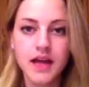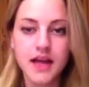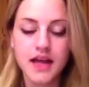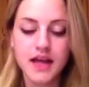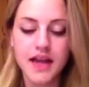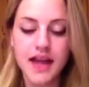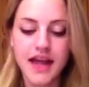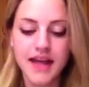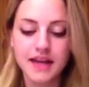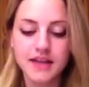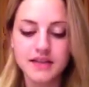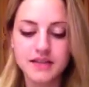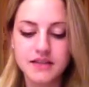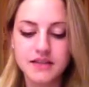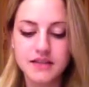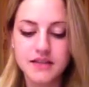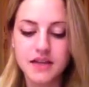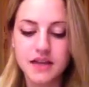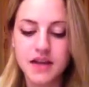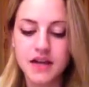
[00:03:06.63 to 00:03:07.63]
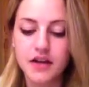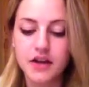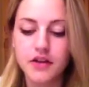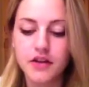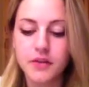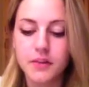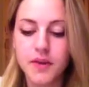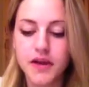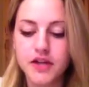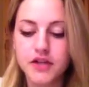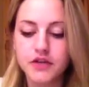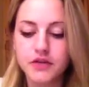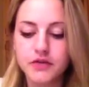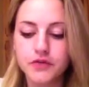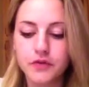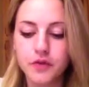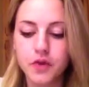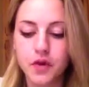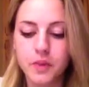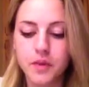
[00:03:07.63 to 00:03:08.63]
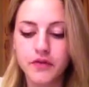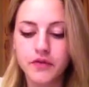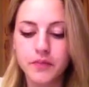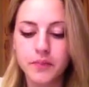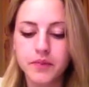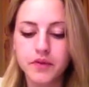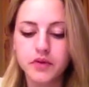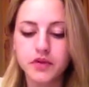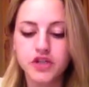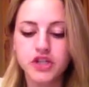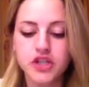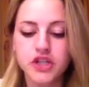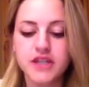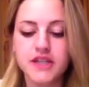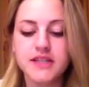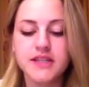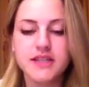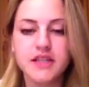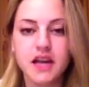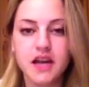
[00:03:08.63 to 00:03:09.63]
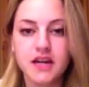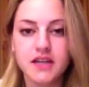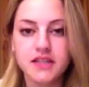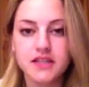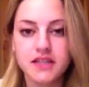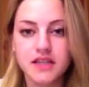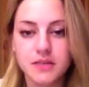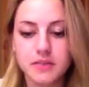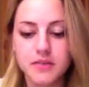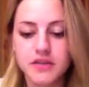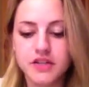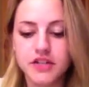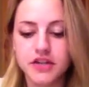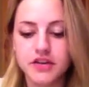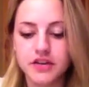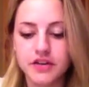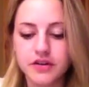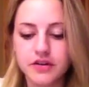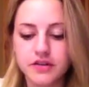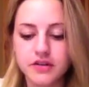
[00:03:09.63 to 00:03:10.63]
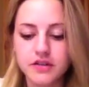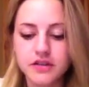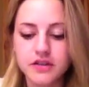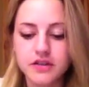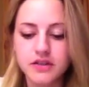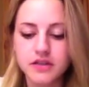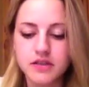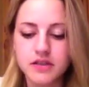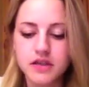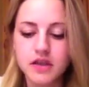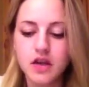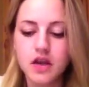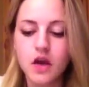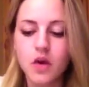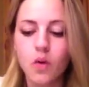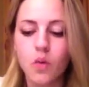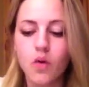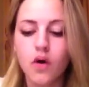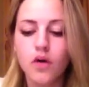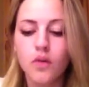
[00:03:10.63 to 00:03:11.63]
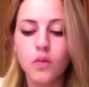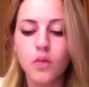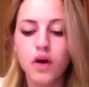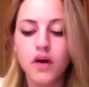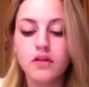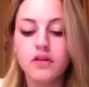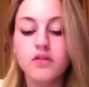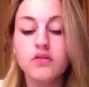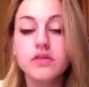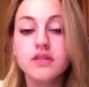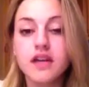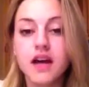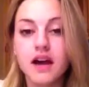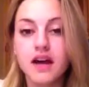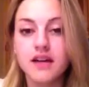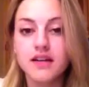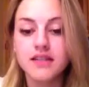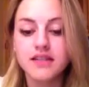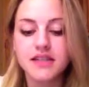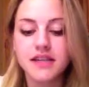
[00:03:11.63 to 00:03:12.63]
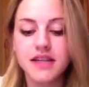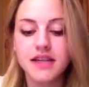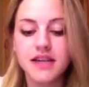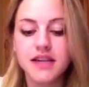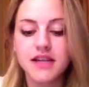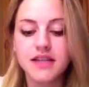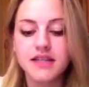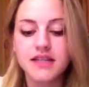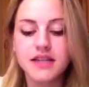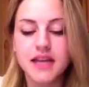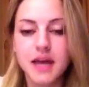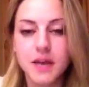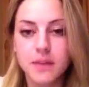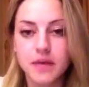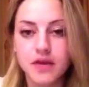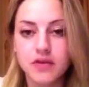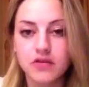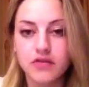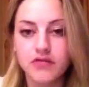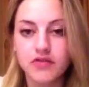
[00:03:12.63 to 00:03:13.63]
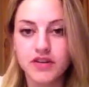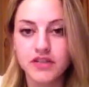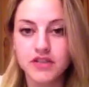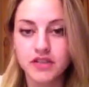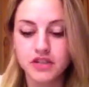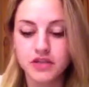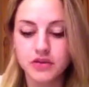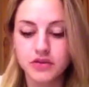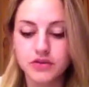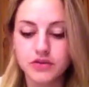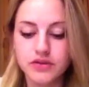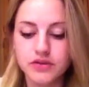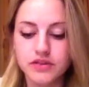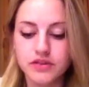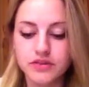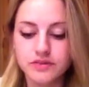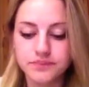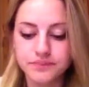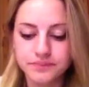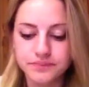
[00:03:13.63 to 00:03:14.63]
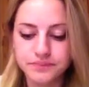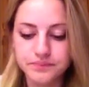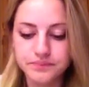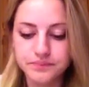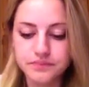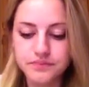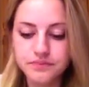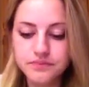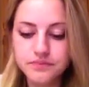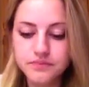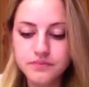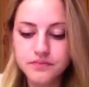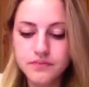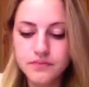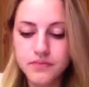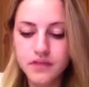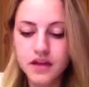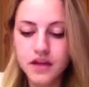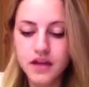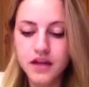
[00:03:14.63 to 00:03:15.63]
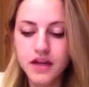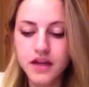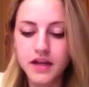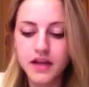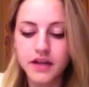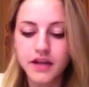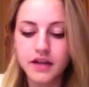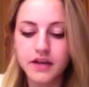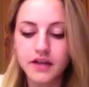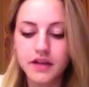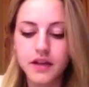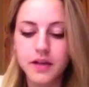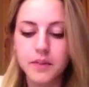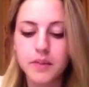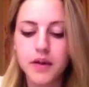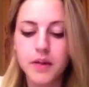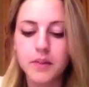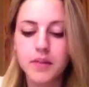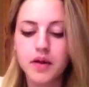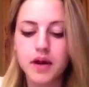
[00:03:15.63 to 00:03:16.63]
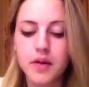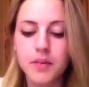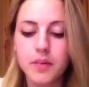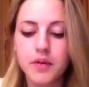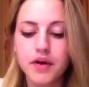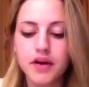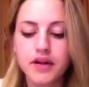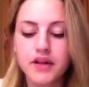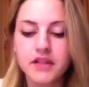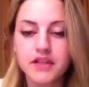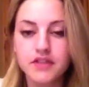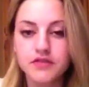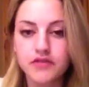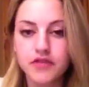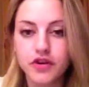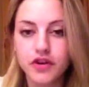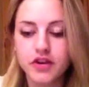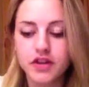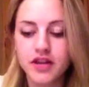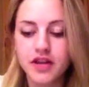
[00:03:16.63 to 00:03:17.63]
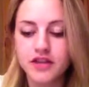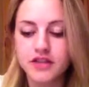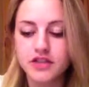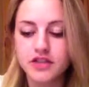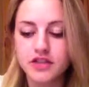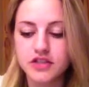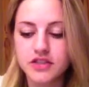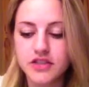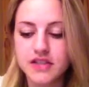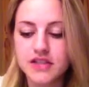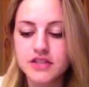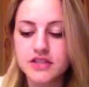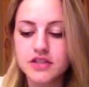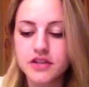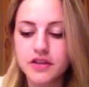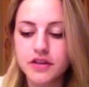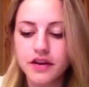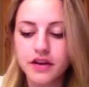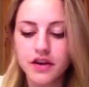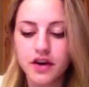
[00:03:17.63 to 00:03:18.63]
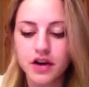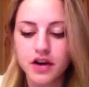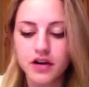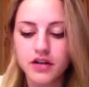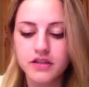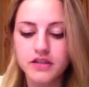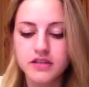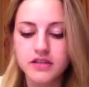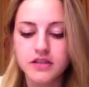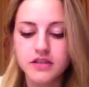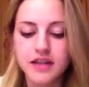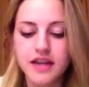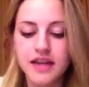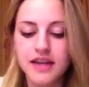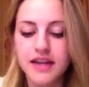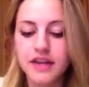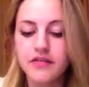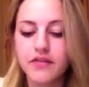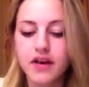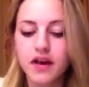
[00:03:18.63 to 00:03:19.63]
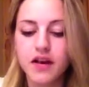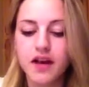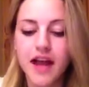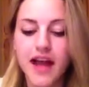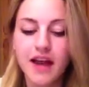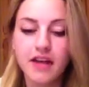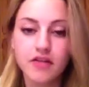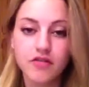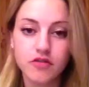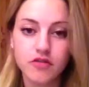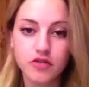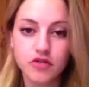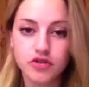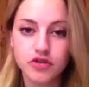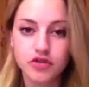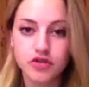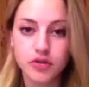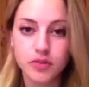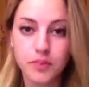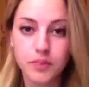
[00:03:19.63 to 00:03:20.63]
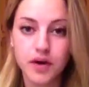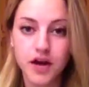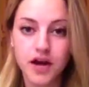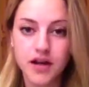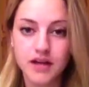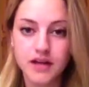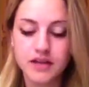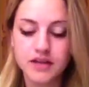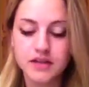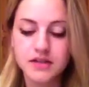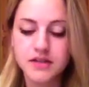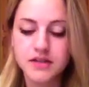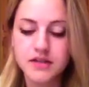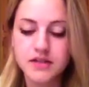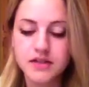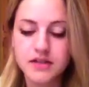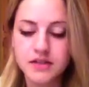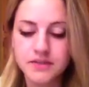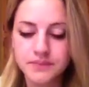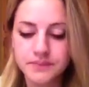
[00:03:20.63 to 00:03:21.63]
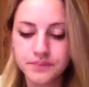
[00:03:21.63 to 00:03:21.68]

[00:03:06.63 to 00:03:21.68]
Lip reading: Next, another major form of pollution is toxic materials. One well-known toxin is chemical residues. Yearly, people are putting these fertilizers into their yards and even on agricultural products.